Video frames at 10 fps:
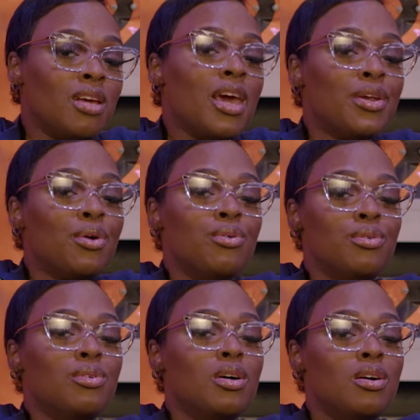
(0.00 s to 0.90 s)
it
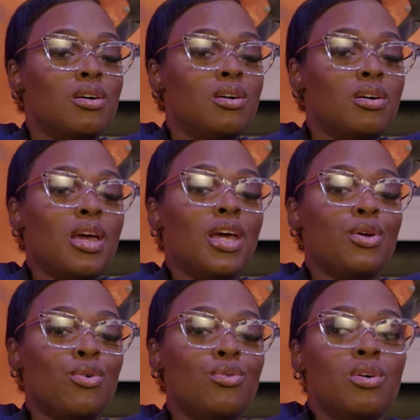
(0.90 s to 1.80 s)

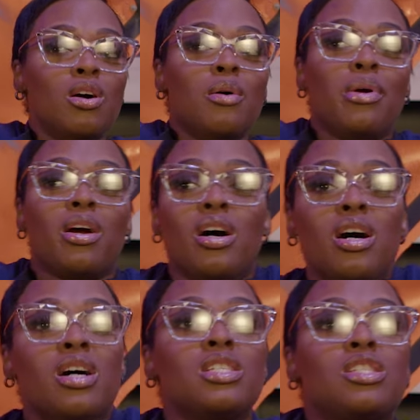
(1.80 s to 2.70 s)
do,
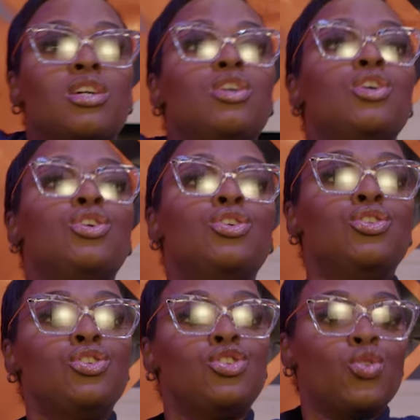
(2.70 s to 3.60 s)
because
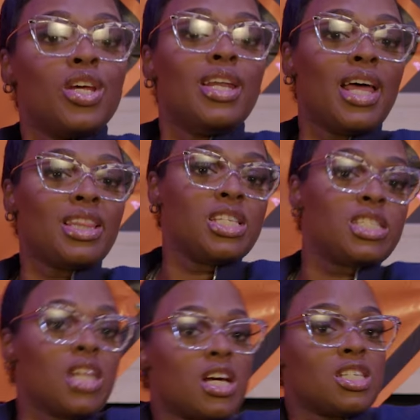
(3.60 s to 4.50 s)
you didn't let
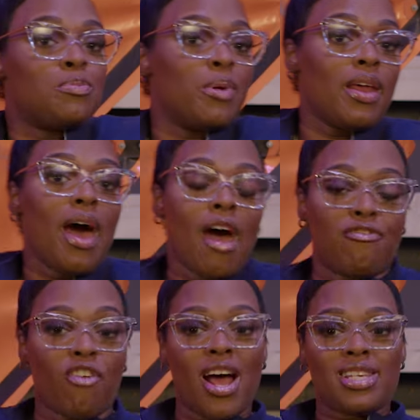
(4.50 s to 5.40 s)
this nigga spit hot
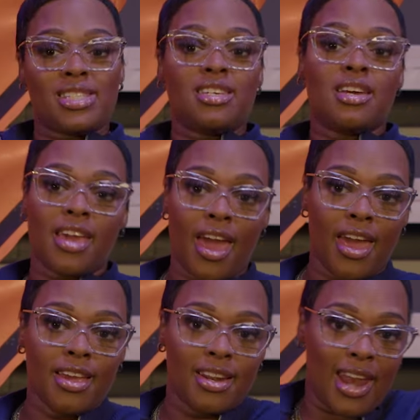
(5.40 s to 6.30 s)
fries in your
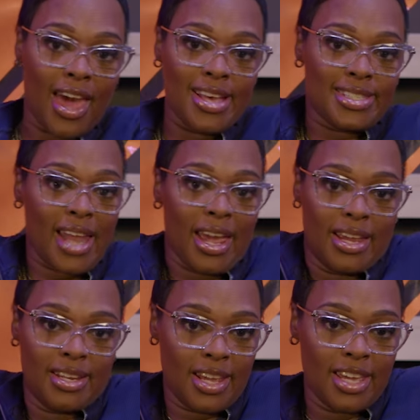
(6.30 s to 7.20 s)
cat last
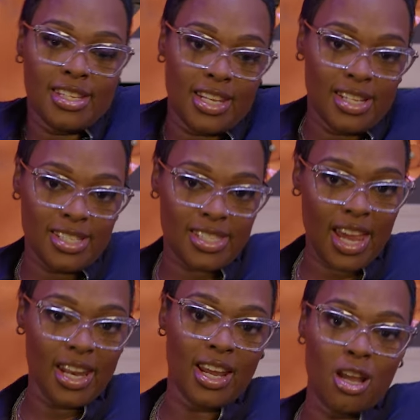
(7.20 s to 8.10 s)
night, and you didn't
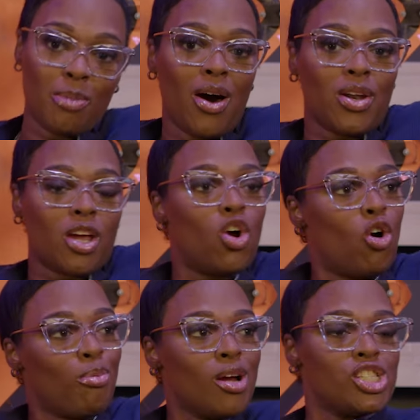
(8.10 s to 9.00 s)
say nothing about it.
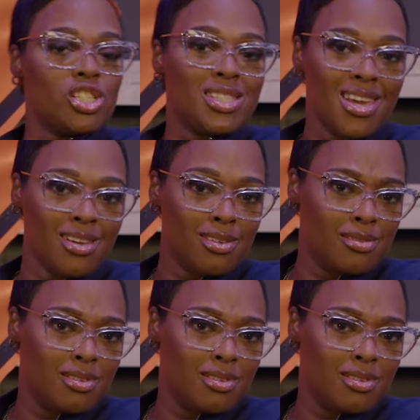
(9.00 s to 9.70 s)
Go brush your teeth.